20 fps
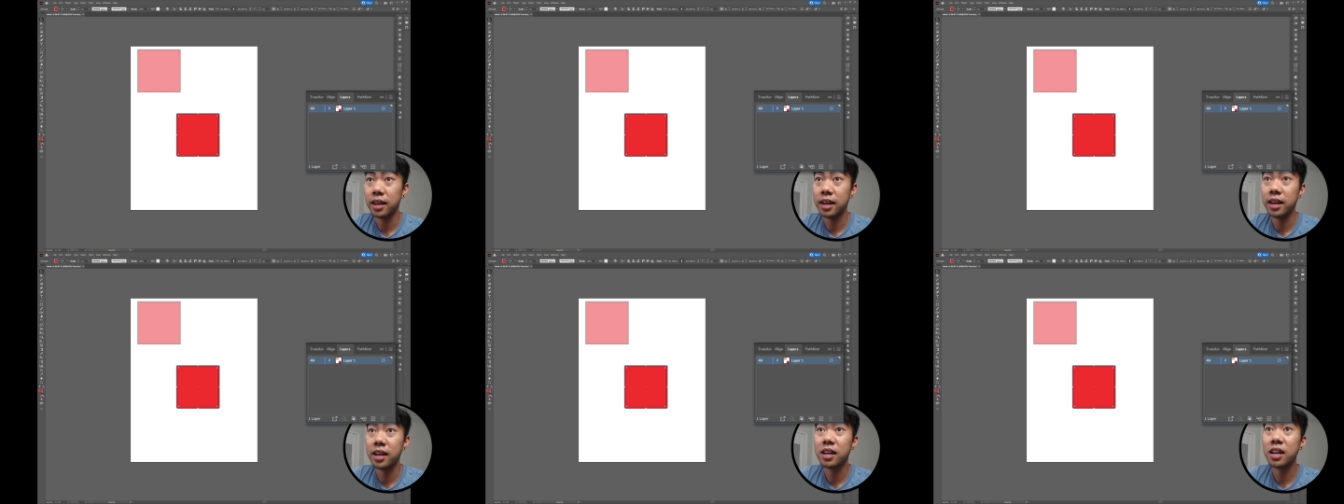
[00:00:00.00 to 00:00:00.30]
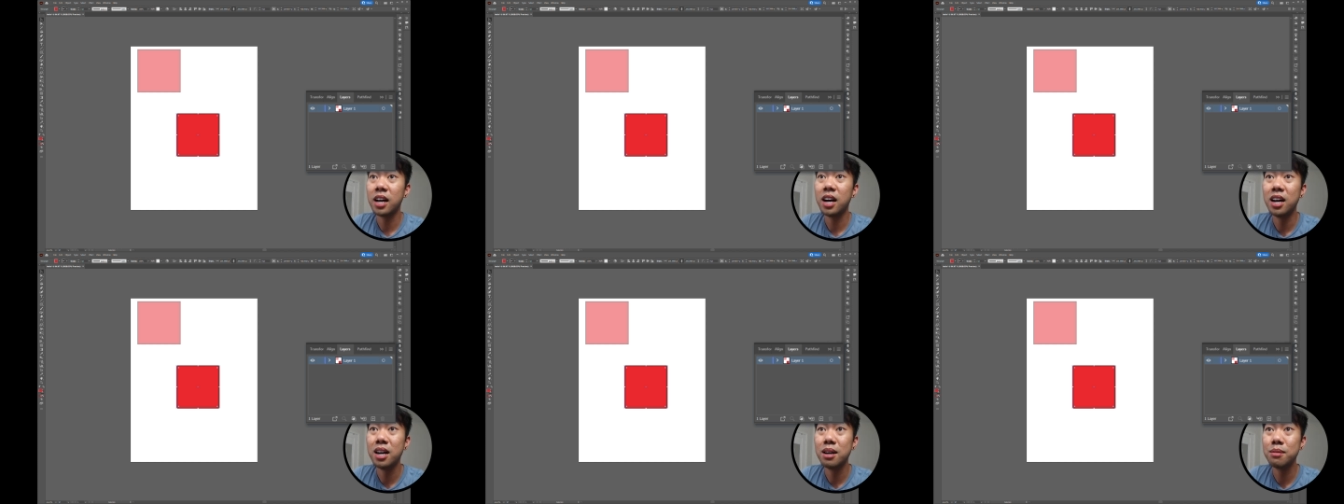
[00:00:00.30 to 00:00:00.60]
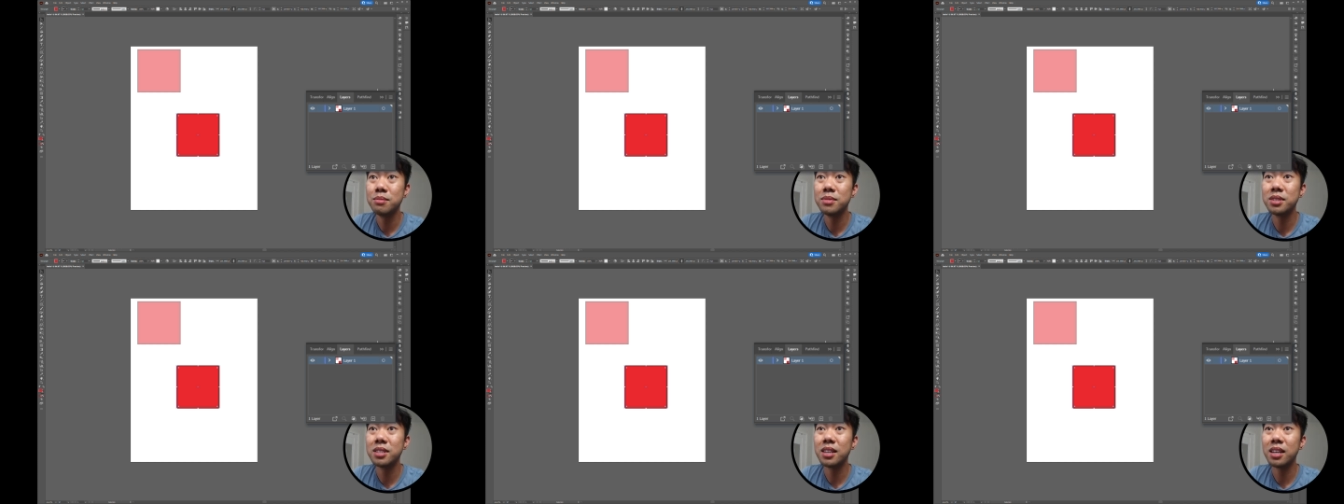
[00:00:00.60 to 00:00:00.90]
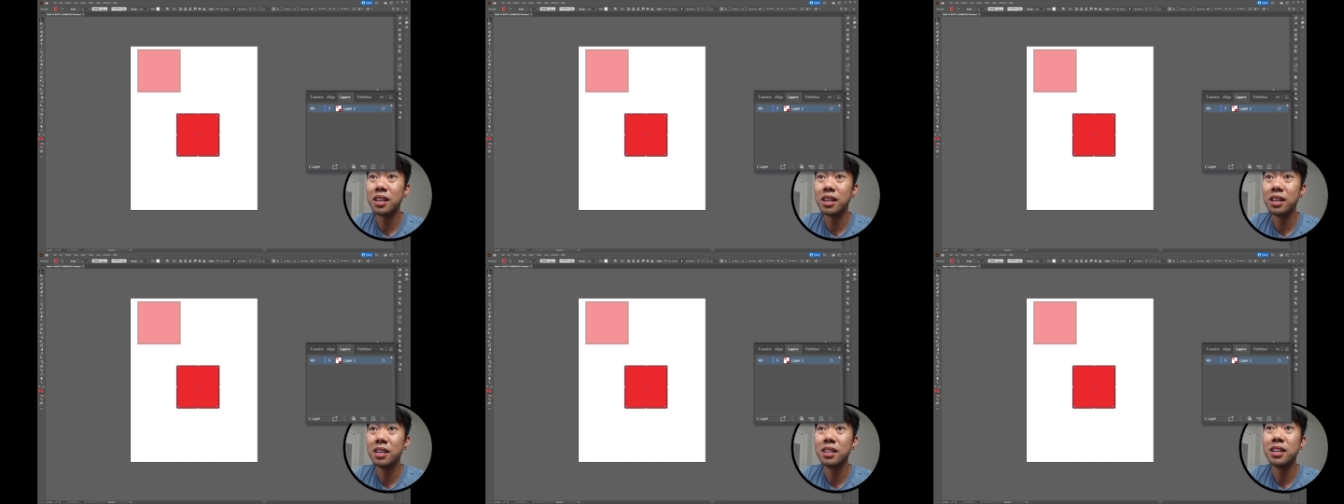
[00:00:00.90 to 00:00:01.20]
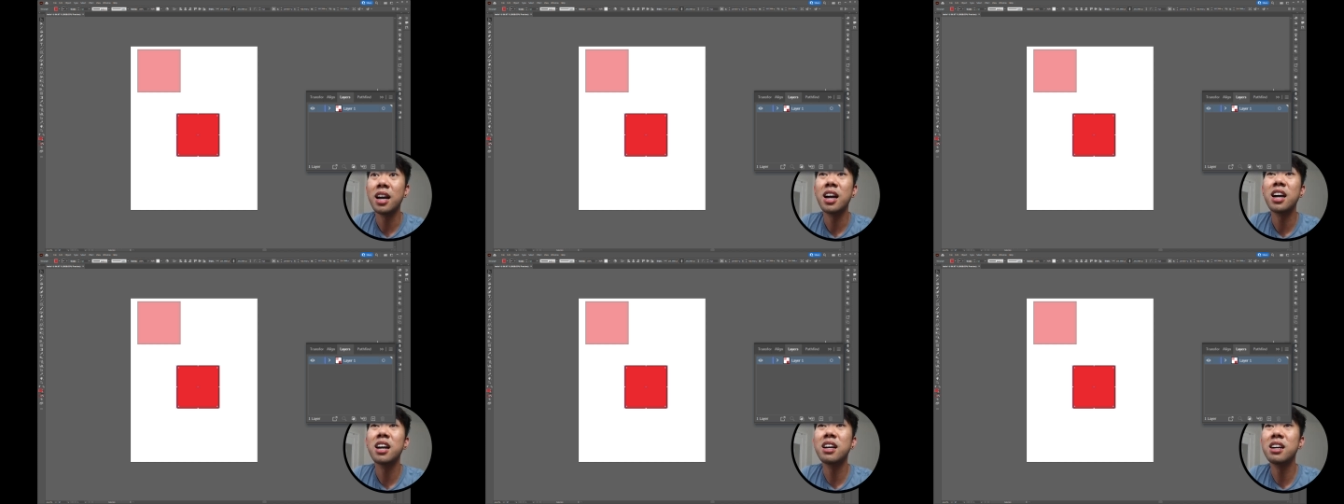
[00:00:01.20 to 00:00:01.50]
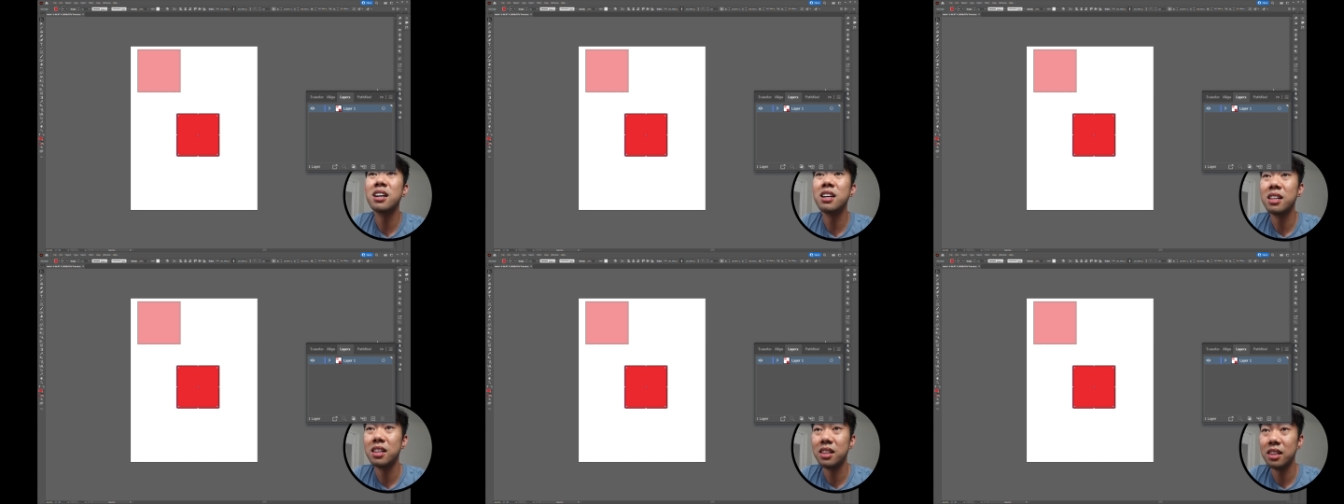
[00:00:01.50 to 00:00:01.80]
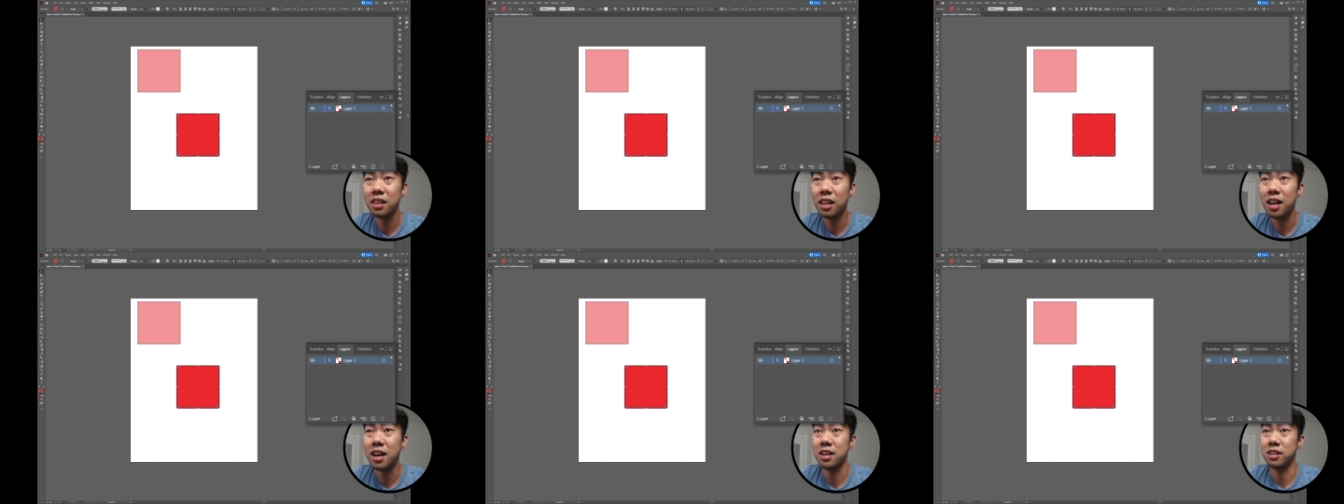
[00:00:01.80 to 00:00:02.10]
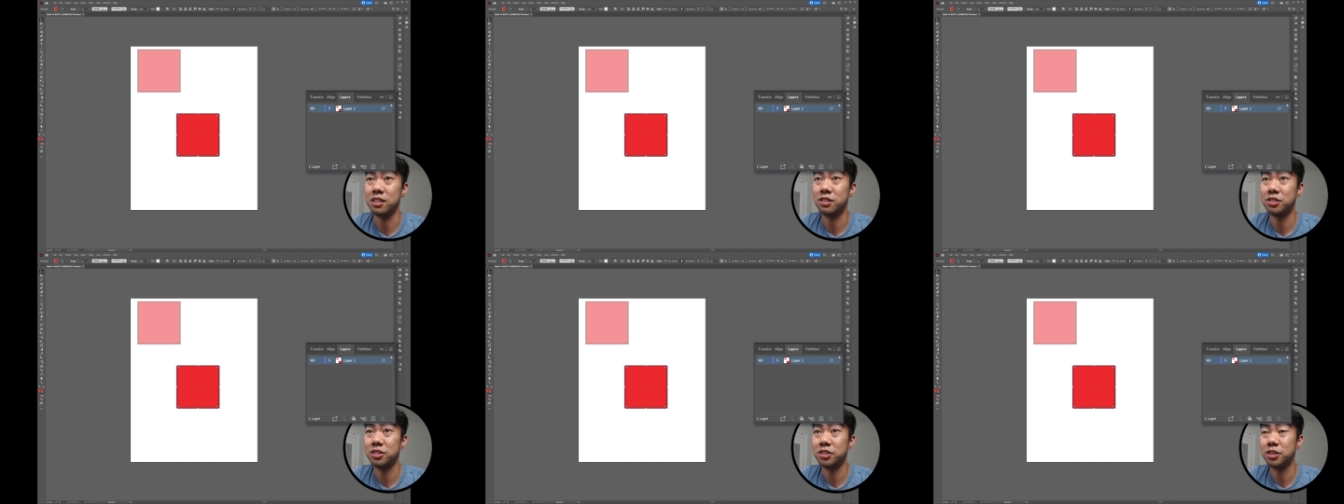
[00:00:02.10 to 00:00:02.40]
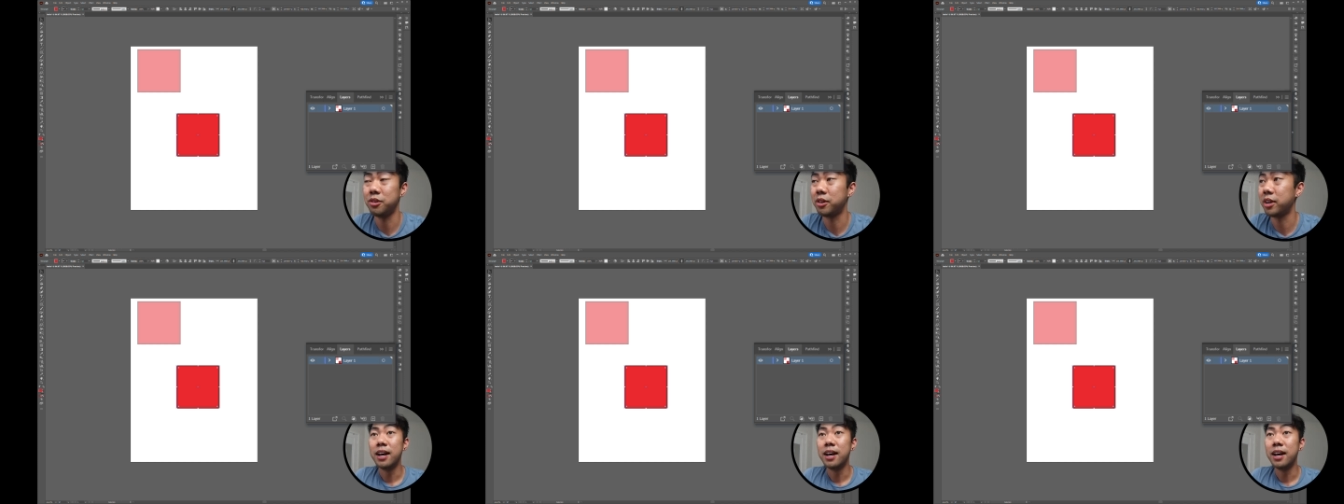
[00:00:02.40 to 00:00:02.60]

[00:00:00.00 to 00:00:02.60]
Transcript: It comes in clutch.